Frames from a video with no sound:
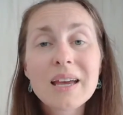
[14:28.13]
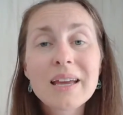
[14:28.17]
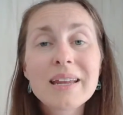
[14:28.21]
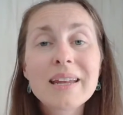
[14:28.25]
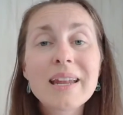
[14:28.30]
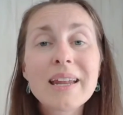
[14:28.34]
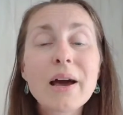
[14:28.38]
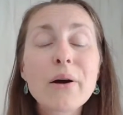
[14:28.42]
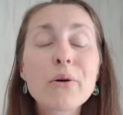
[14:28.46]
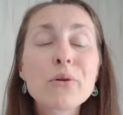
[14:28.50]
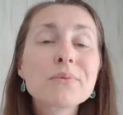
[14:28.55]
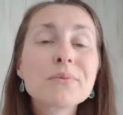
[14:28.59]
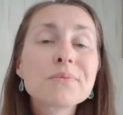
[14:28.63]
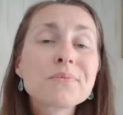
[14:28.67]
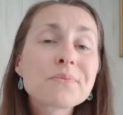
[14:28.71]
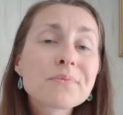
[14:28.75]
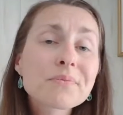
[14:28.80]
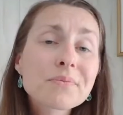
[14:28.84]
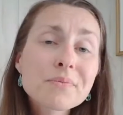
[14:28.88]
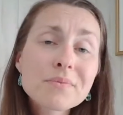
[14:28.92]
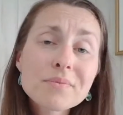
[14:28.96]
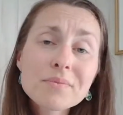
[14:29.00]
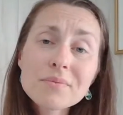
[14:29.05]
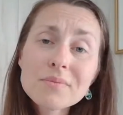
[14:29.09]
Now,
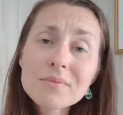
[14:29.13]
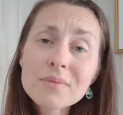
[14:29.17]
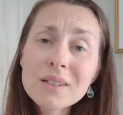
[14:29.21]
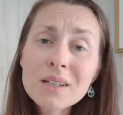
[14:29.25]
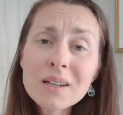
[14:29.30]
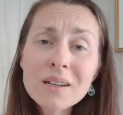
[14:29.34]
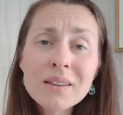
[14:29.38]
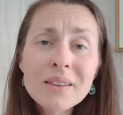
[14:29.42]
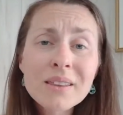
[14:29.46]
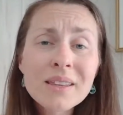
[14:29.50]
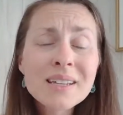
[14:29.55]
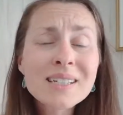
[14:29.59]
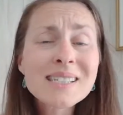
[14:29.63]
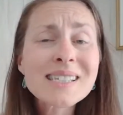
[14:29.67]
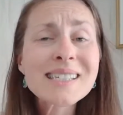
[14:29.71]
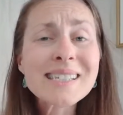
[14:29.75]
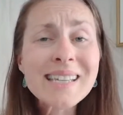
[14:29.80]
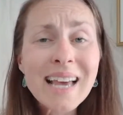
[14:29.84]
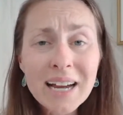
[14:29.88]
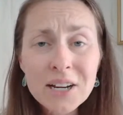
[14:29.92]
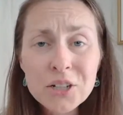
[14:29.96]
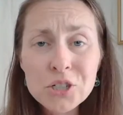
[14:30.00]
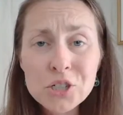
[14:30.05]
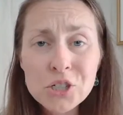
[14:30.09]

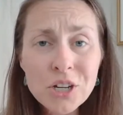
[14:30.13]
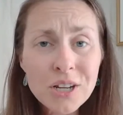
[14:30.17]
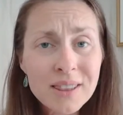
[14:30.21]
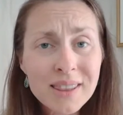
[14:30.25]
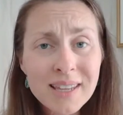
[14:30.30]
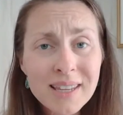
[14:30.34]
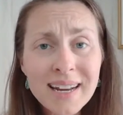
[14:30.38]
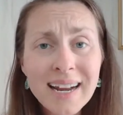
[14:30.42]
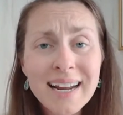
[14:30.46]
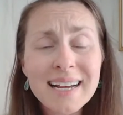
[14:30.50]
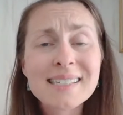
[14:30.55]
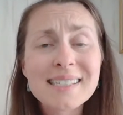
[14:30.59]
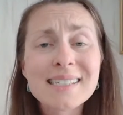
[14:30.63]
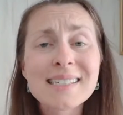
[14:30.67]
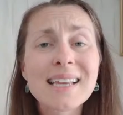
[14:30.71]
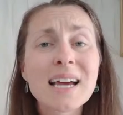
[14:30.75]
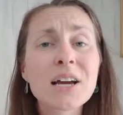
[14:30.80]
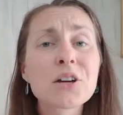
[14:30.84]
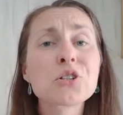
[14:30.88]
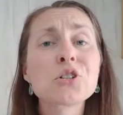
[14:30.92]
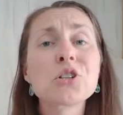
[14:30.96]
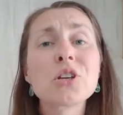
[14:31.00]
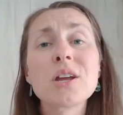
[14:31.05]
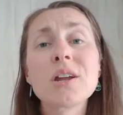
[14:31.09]
the next
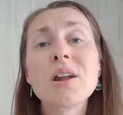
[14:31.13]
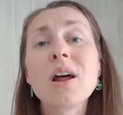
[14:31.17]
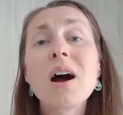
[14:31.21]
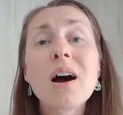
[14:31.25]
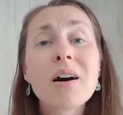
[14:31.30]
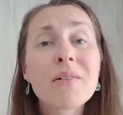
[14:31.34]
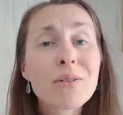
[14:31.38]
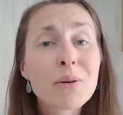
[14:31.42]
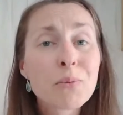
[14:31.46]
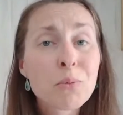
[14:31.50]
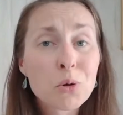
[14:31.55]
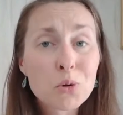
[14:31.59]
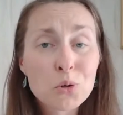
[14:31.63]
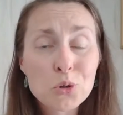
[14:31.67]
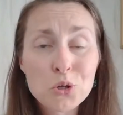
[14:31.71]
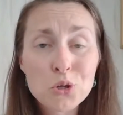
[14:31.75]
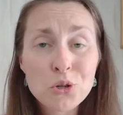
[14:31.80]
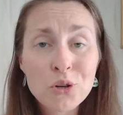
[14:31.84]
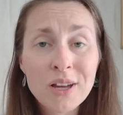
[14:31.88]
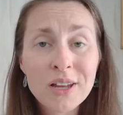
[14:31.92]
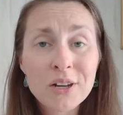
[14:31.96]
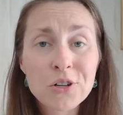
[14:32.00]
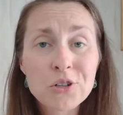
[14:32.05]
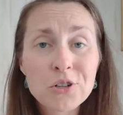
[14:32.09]
section of
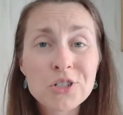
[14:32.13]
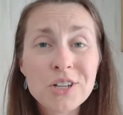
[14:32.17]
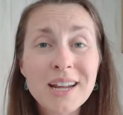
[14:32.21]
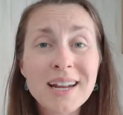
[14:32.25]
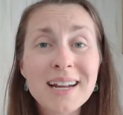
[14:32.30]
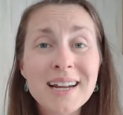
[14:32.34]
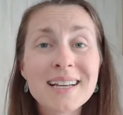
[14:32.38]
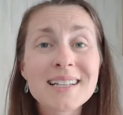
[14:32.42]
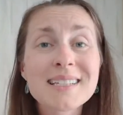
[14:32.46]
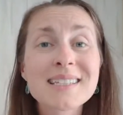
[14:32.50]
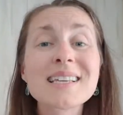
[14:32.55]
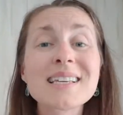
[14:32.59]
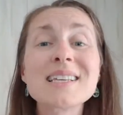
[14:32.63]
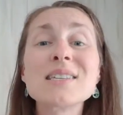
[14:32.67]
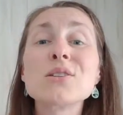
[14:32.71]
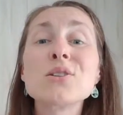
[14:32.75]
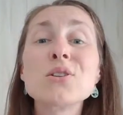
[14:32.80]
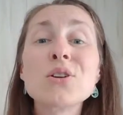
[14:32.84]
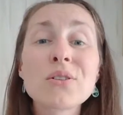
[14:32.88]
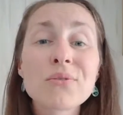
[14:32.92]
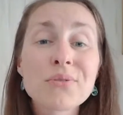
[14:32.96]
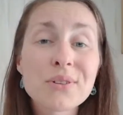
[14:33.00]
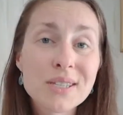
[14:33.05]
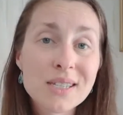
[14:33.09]
emotional energetics is
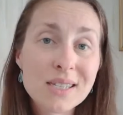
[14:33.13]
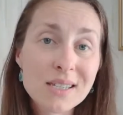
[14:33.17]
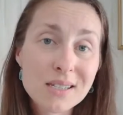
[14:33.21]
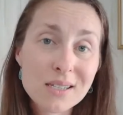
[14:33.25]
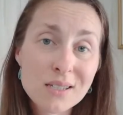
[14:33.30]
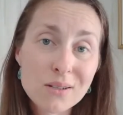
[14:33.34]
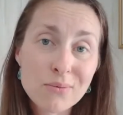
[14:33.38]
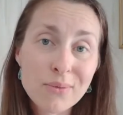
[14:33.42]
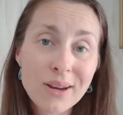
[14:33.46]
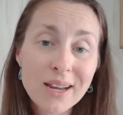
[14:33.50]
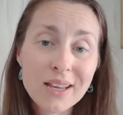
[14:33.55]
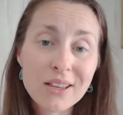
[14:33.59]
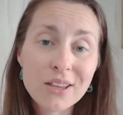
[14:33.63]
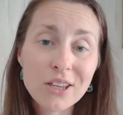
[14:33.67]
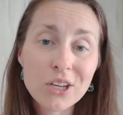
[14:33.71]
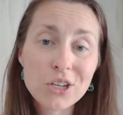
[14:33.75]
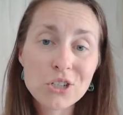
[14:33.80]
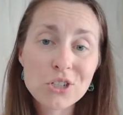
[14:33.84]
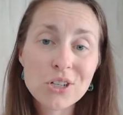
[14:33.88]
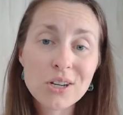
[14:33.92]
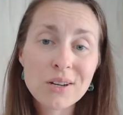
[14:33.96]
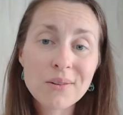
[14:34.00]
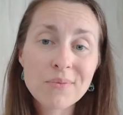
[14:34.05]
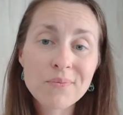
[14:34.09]
nervous system
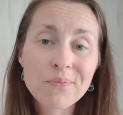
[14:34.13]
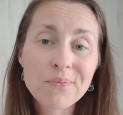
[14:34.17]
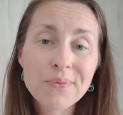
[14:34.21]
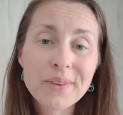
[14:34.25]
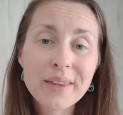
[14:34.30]
regulation.